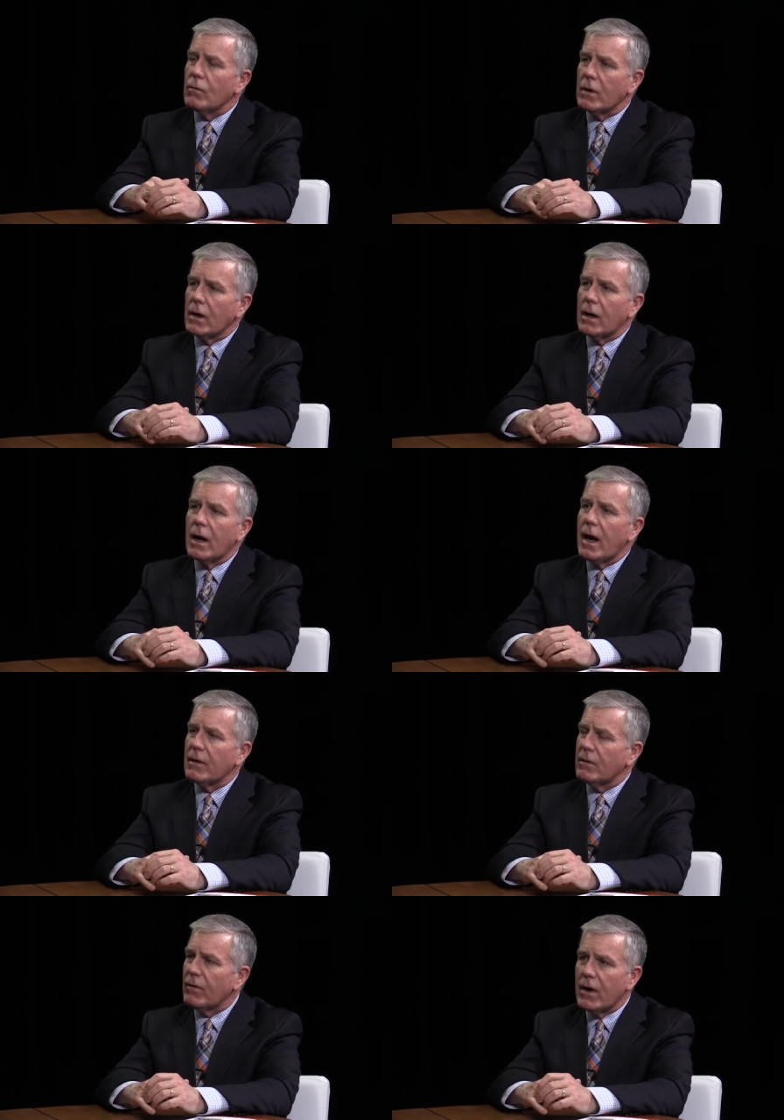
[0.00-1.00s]
We're
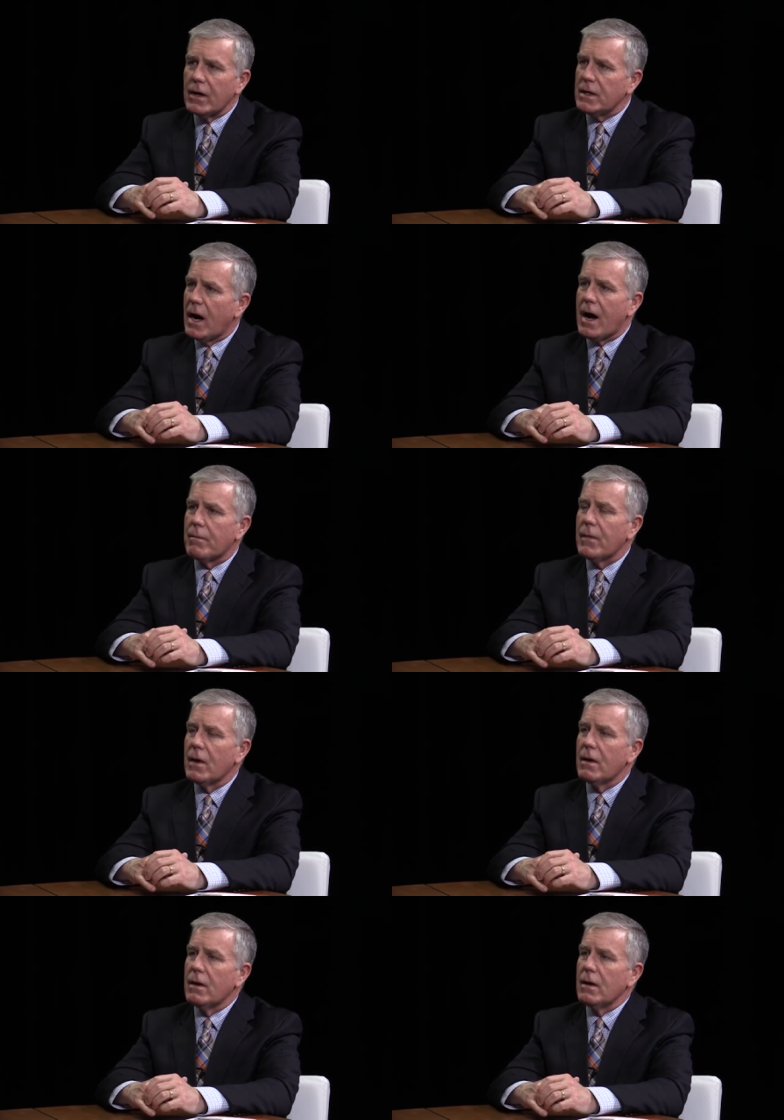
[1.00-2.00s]
at the very top
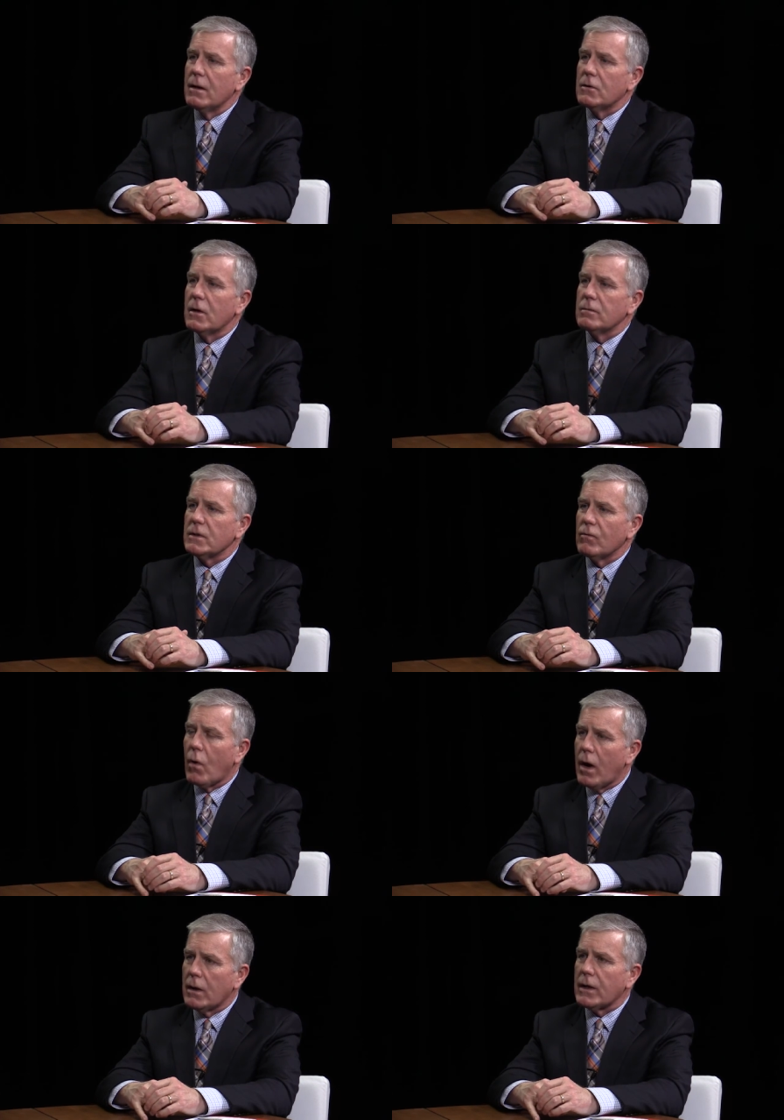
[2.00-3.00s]
in terms of
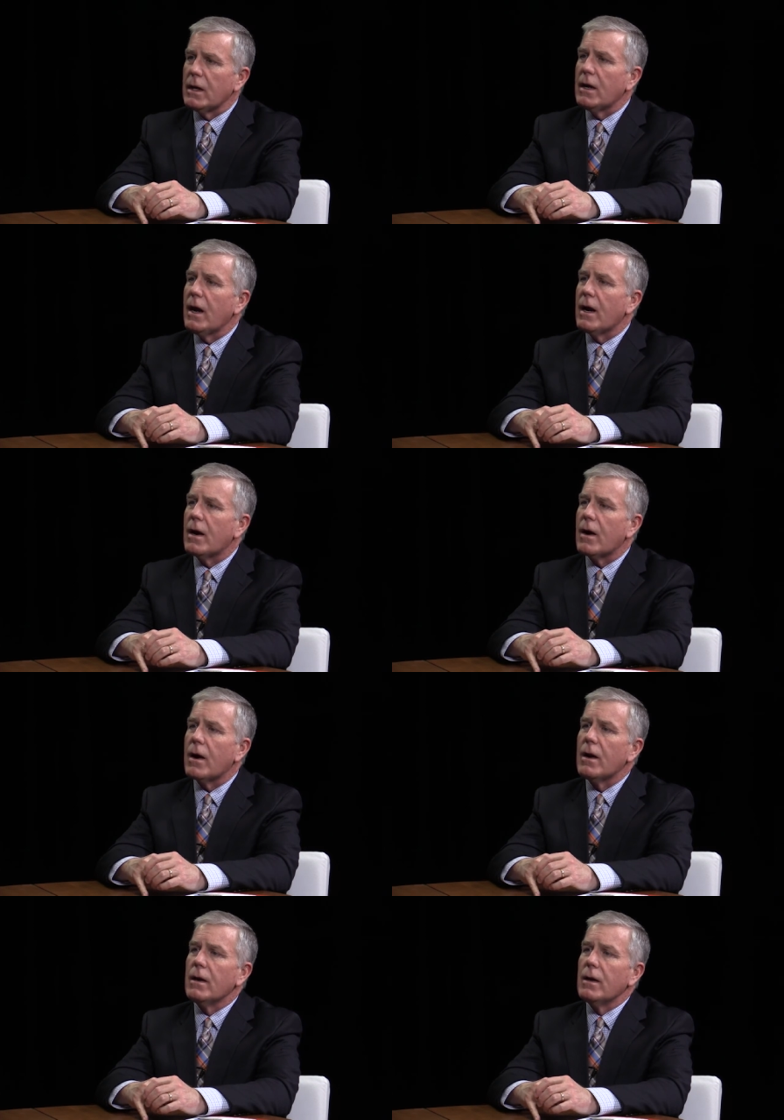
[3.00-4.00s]
quality
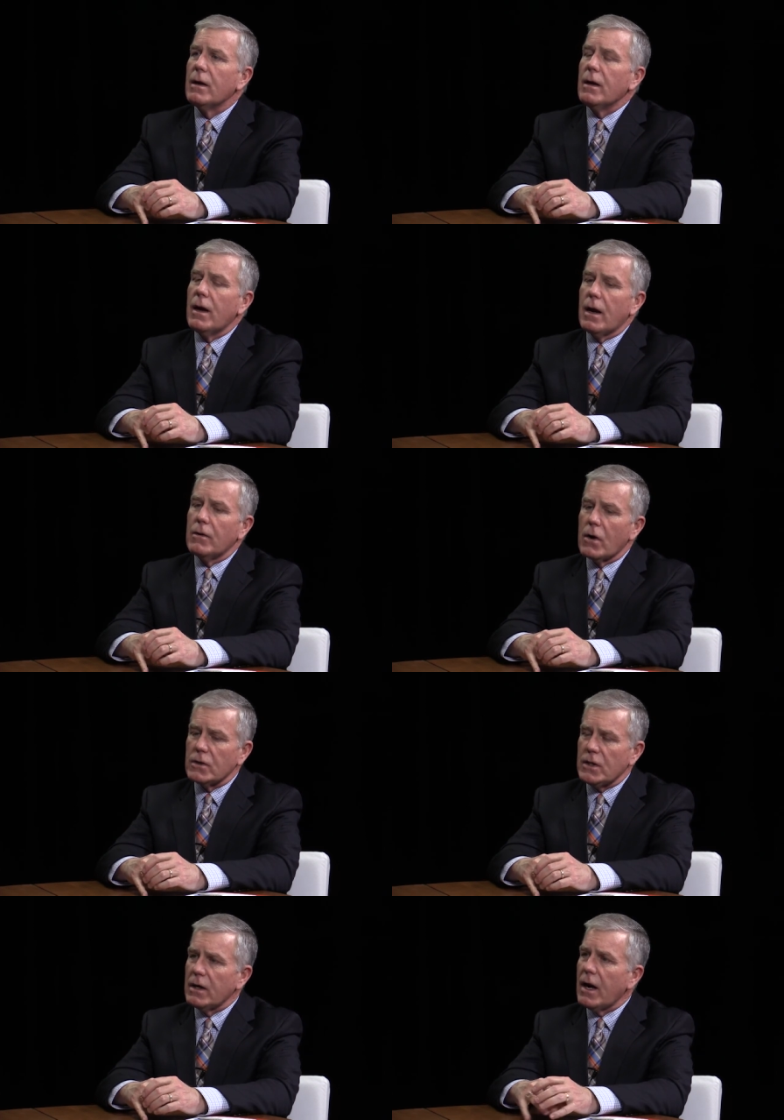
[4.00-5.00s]
care and
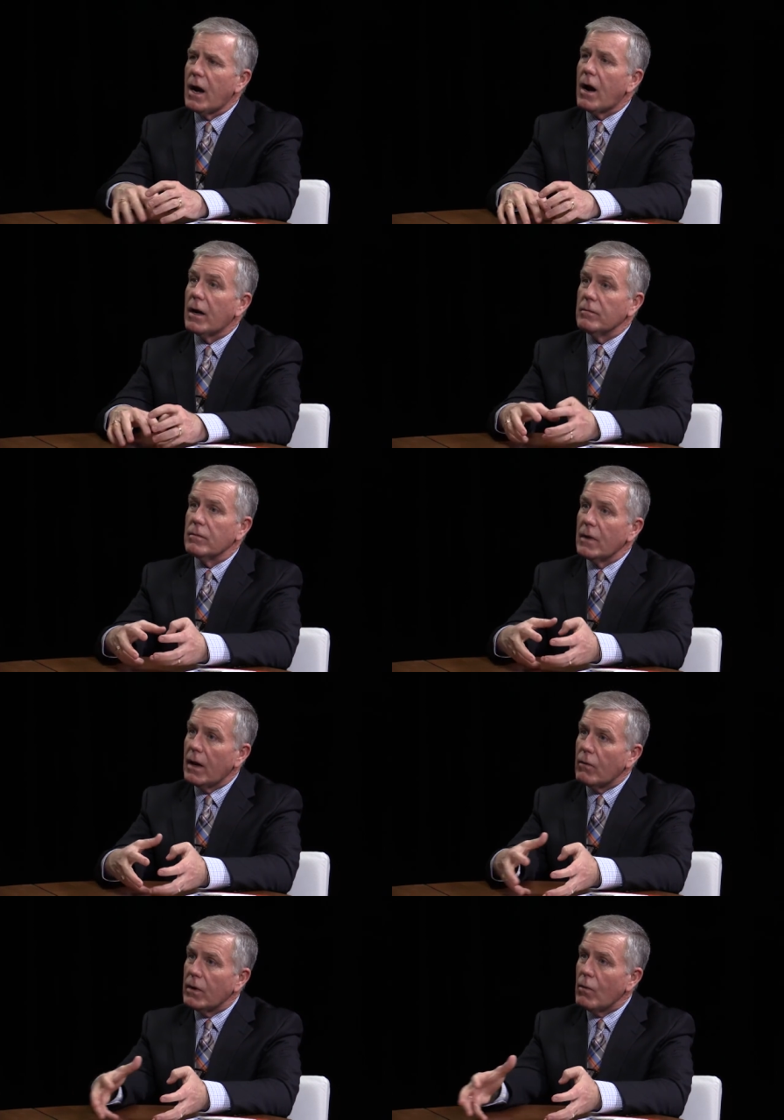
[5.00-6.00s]
nursing care, and,
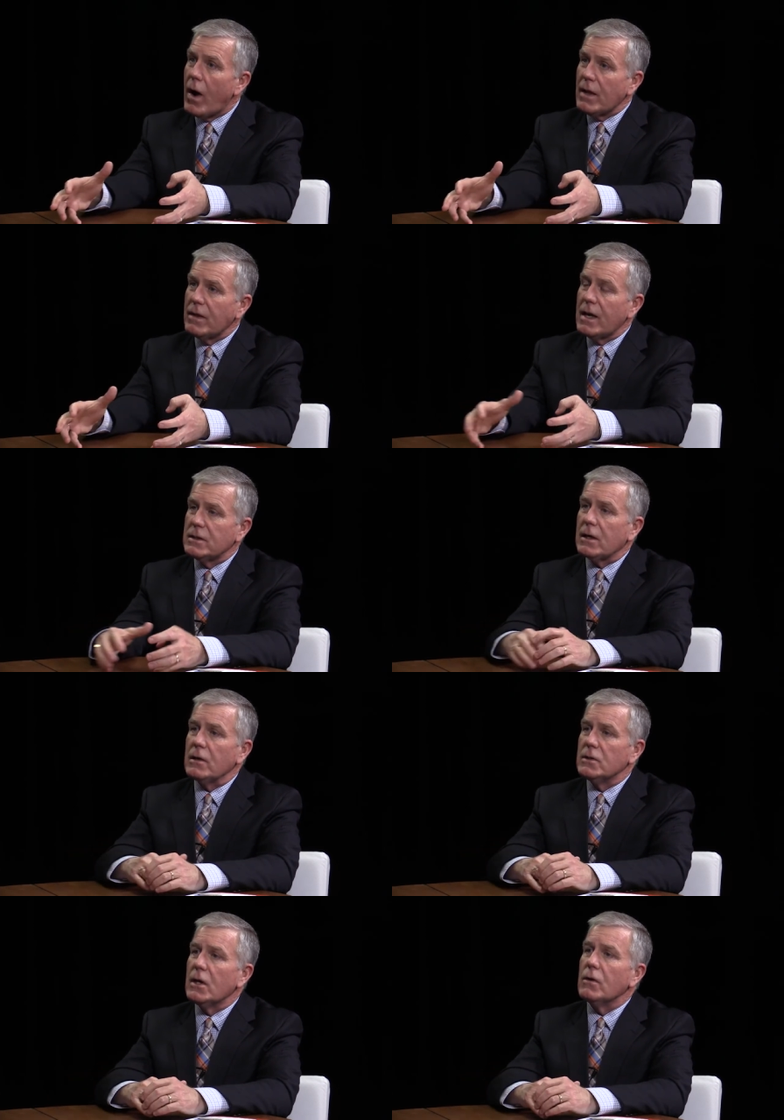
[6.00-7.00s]
and we want that to
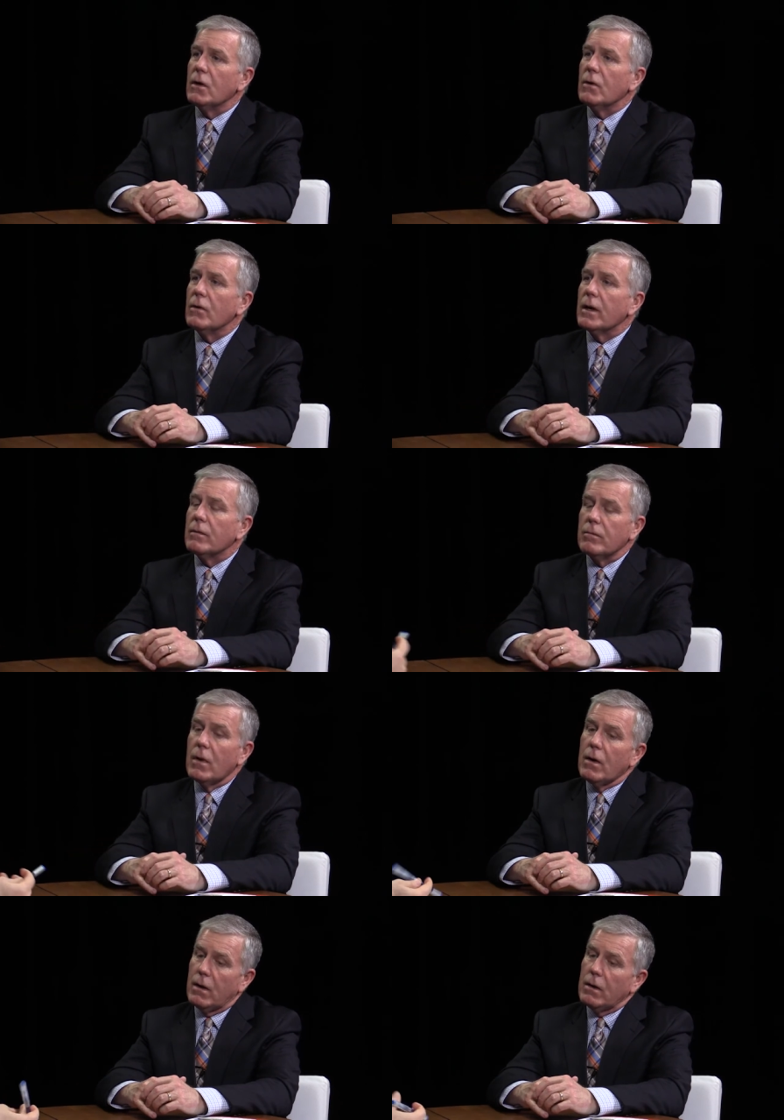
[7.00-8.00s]
continue. And okay,
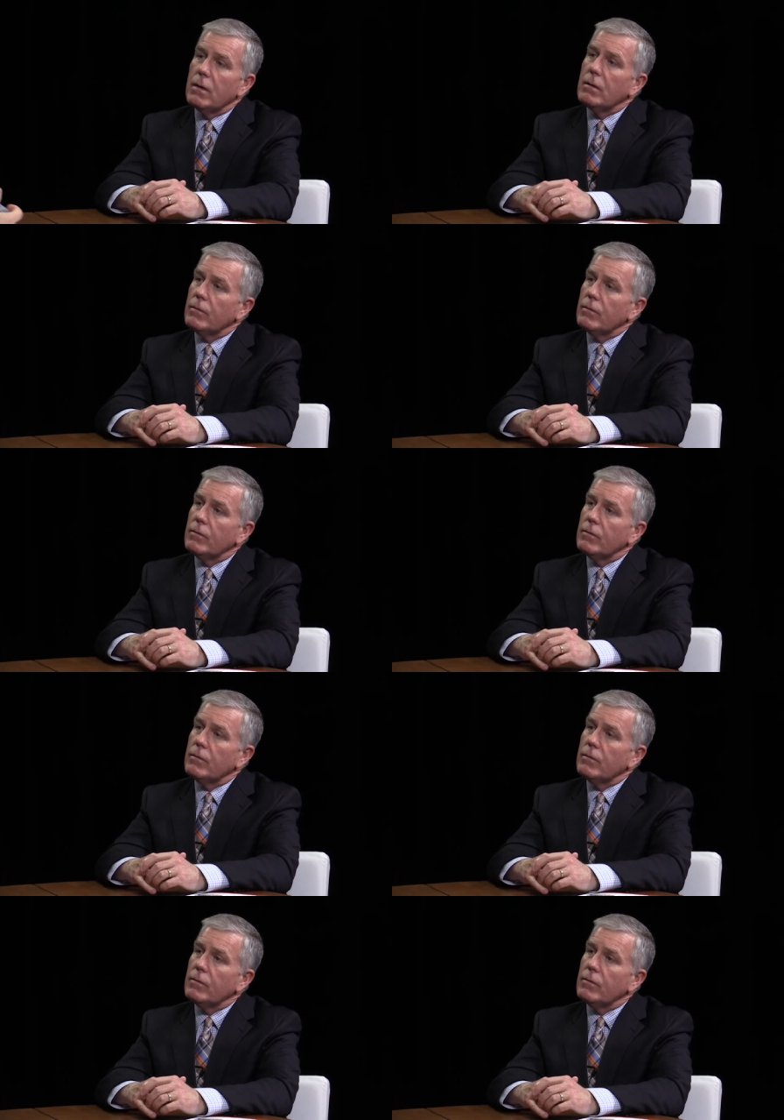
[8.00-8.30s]
so you say